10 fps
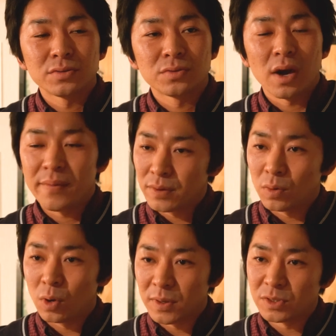travel
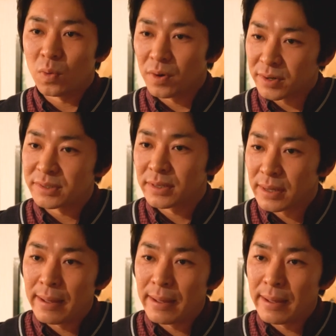all over the world,